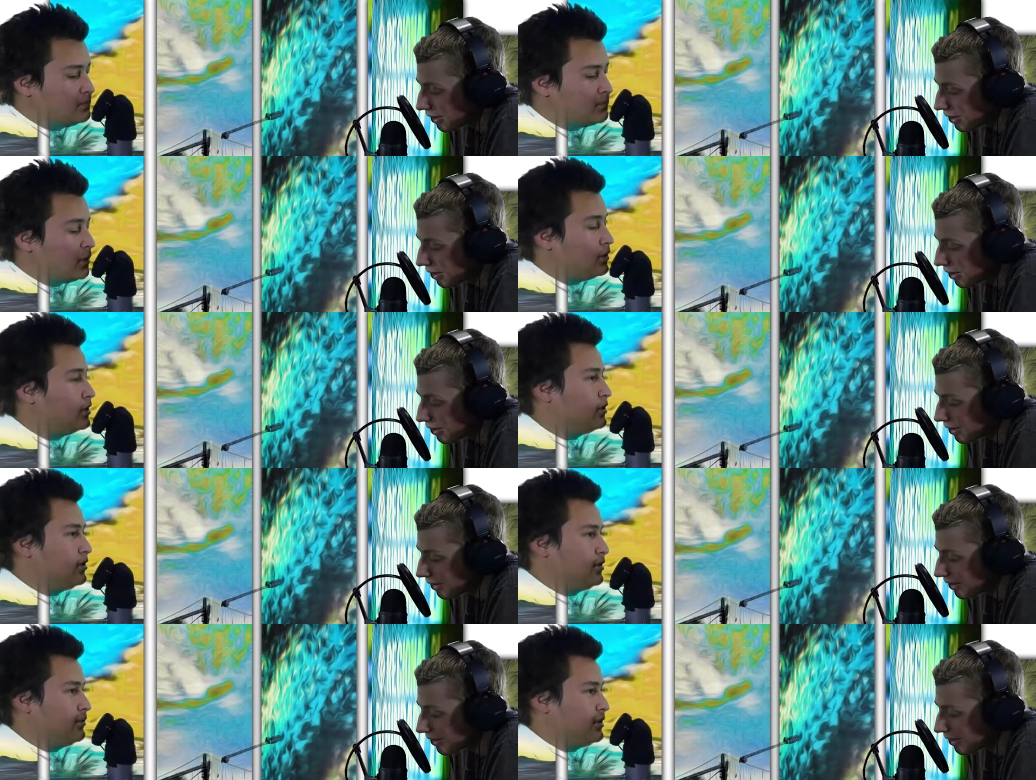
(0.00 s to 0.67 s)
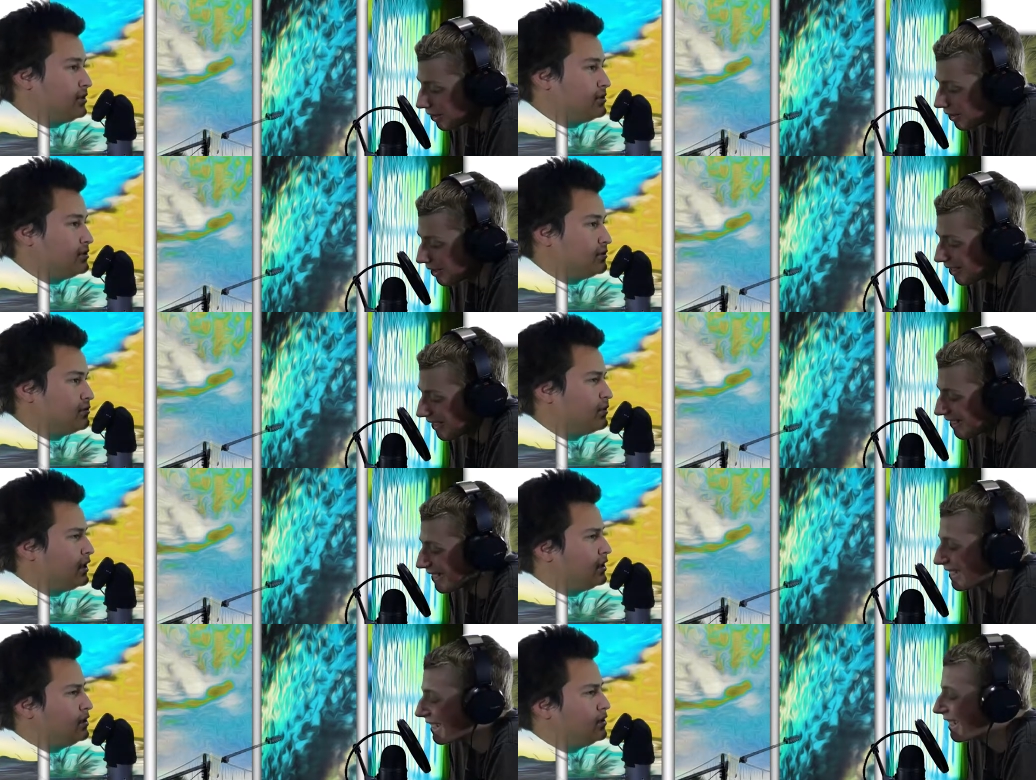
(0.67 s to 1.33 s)
Speaker 1: Oh no no wait
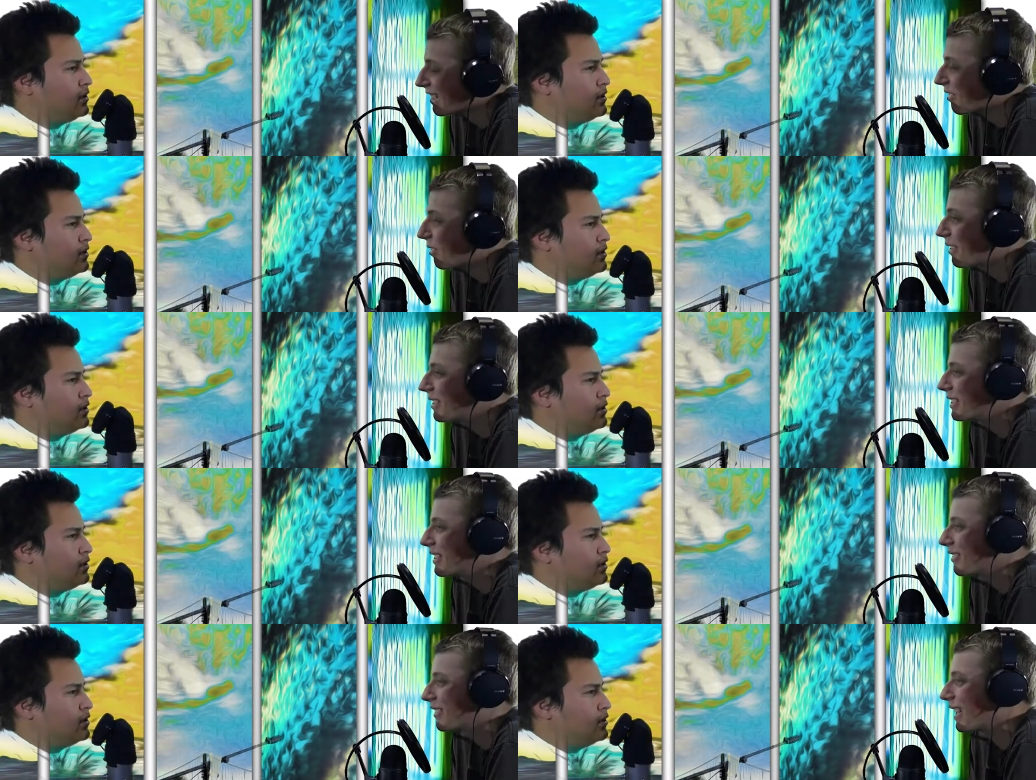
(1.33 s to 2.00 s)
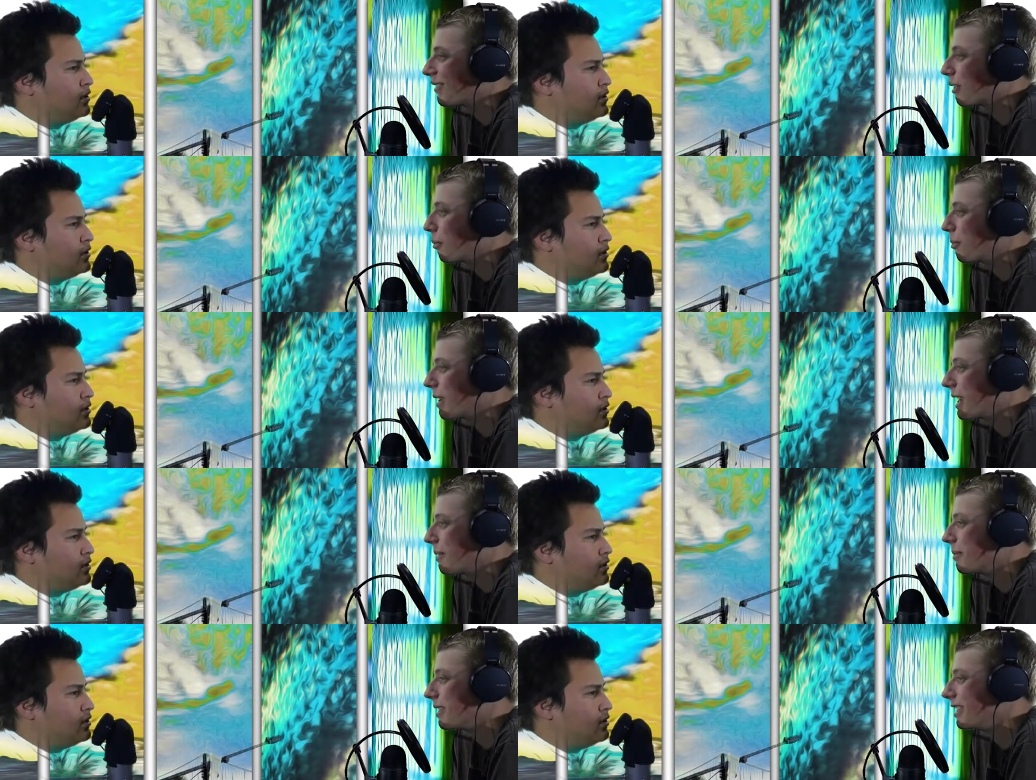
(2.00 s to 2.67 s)
wait.
Speaker 2: What is your favorite
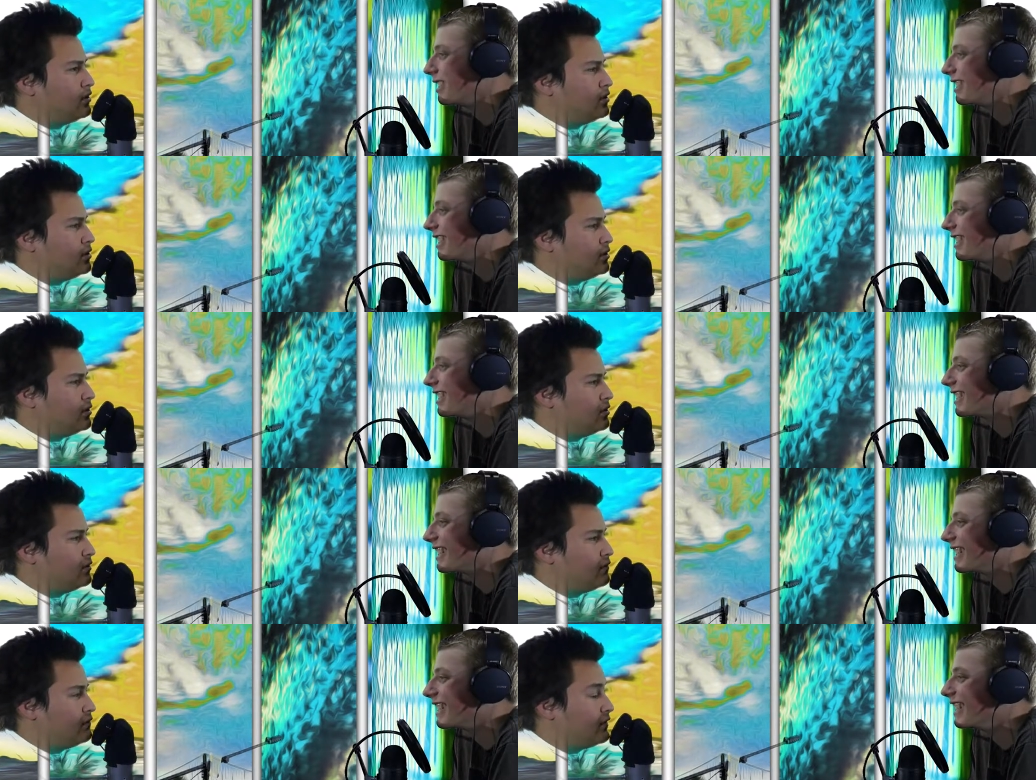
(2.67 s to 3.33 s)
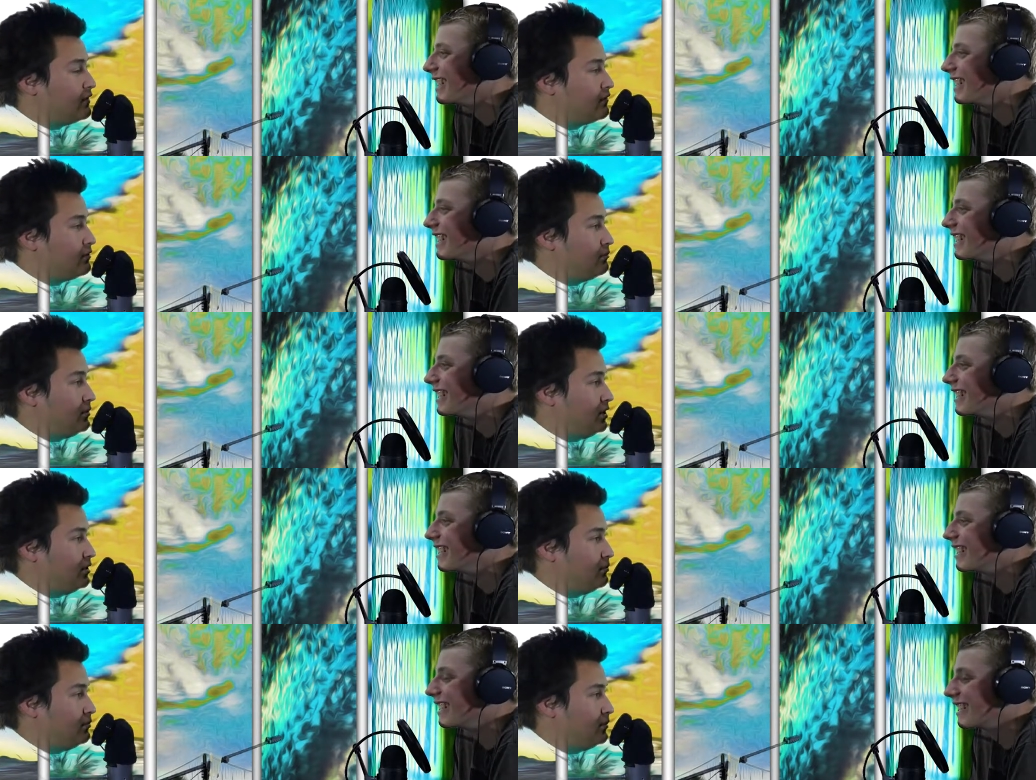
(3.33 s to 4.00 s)
meme?
Speaker 1: Favorite
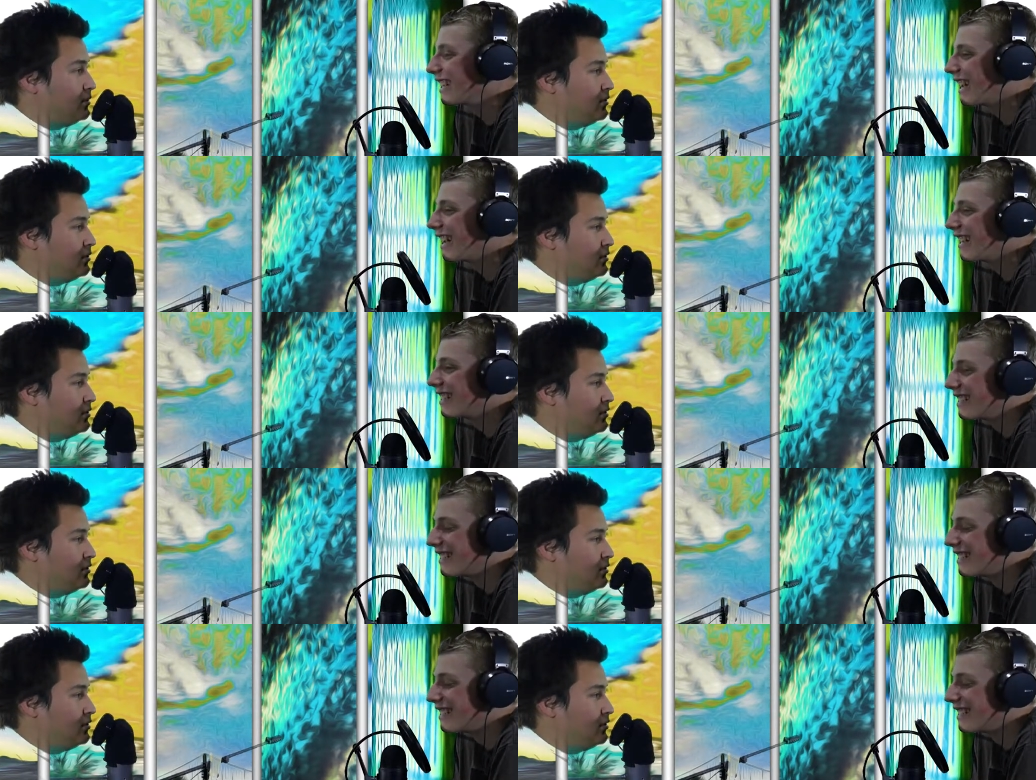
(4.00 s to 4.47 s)
meme?
Speaker 2: Yeah.